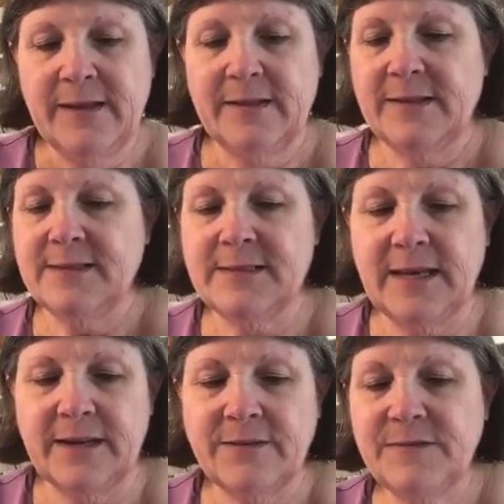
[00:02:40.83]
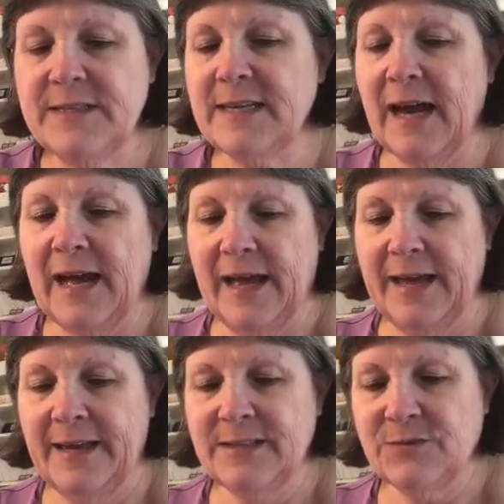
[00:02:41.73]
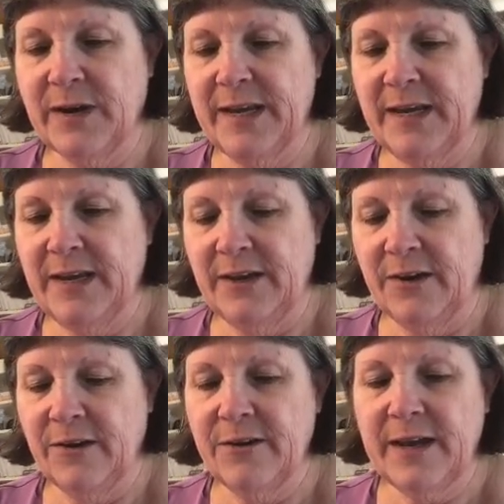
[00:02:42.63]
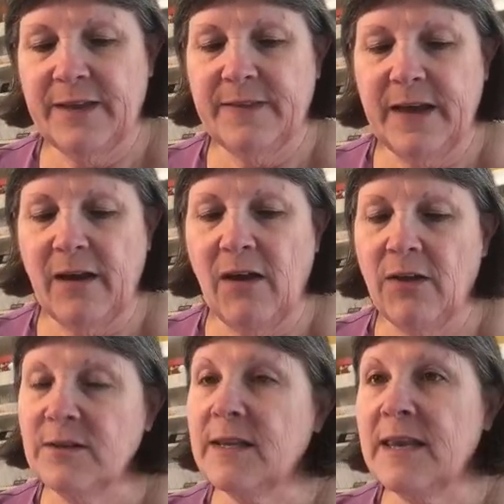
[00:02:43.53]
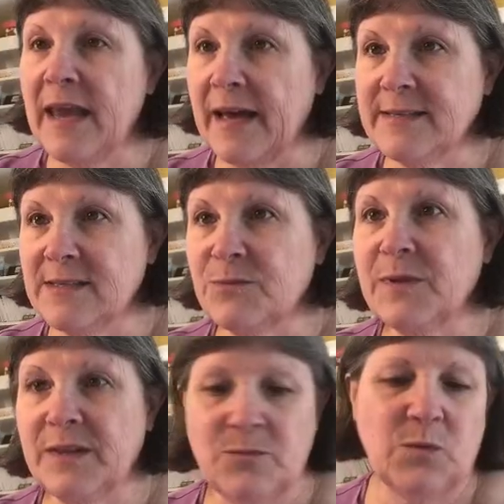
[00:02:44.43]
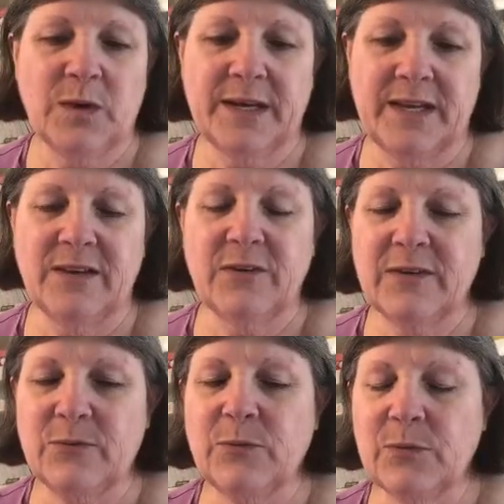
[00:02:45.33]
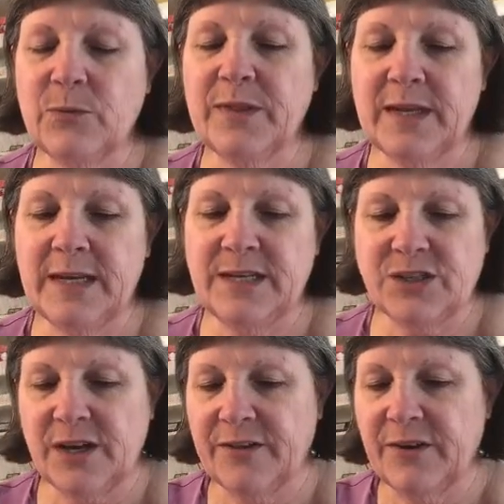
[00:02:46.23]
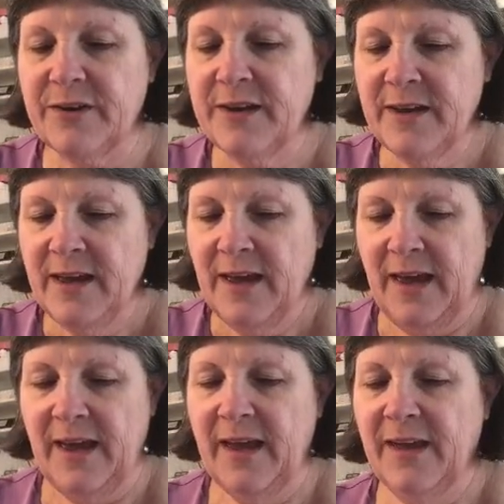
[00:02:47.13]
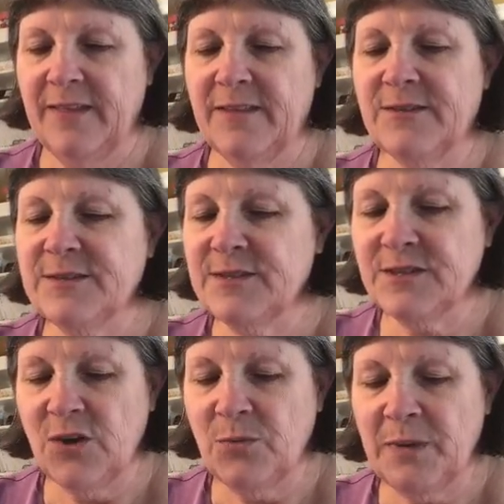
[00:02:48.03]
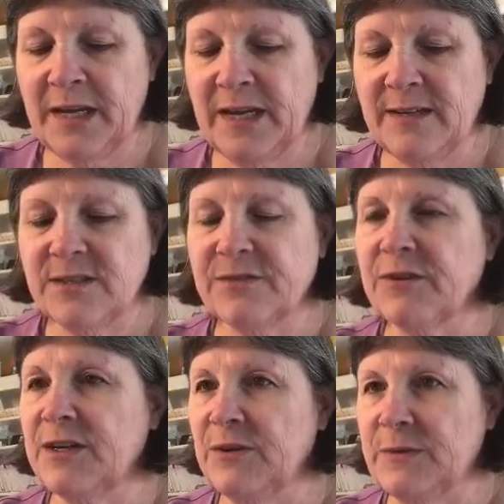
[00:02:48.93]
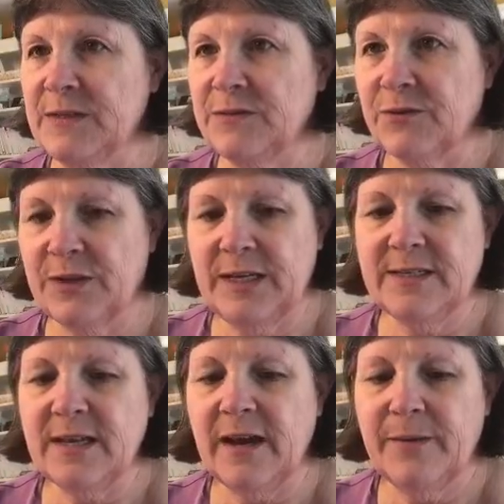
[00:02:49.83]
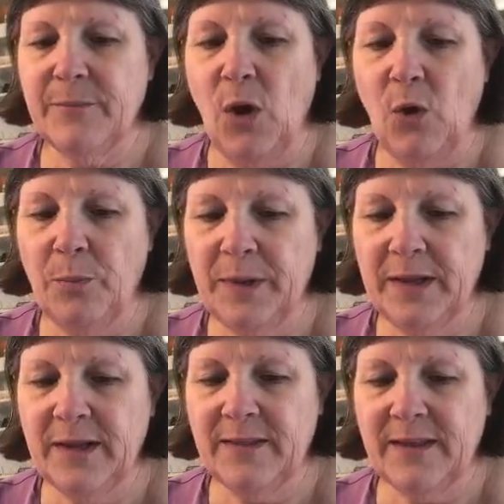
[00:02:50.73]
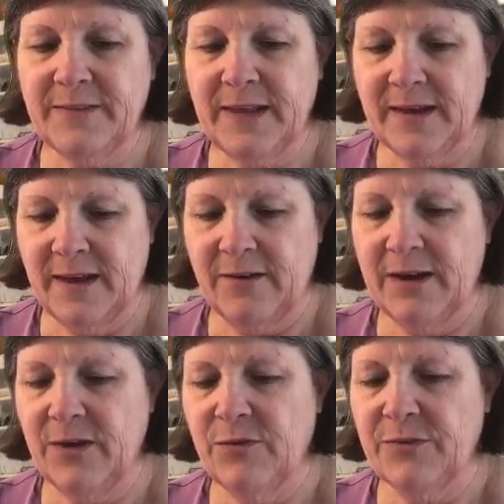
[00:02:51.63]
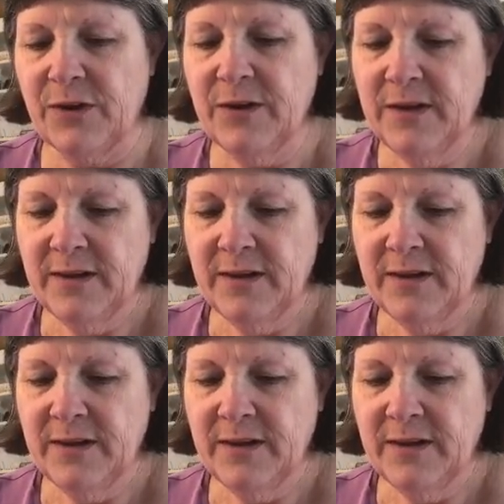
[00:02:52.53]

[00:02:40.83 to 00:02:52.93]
the set of dies right here, and they all nest within each other, and there's so many different uses for these. I'm hoping that they carry over.